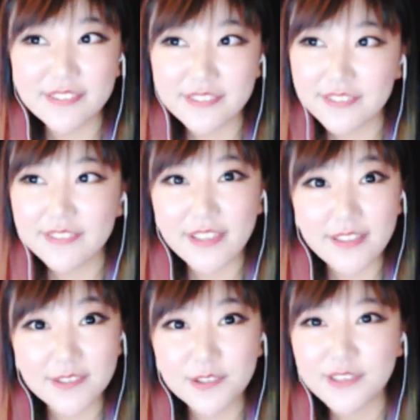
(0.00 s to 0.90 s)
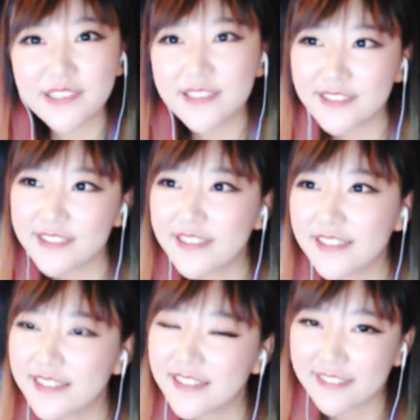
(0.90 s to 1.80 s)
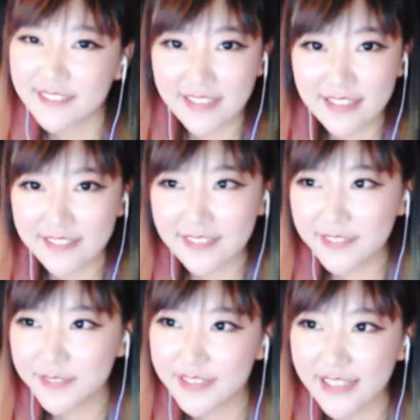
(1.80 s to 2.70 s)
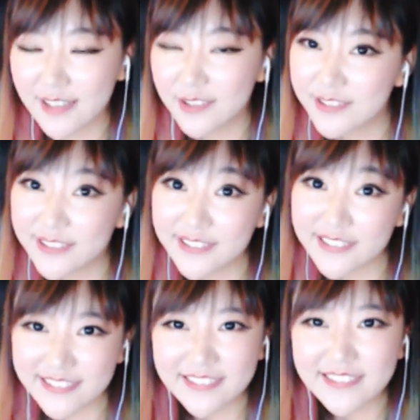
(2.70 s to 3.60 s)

on twitch.tv Eloise.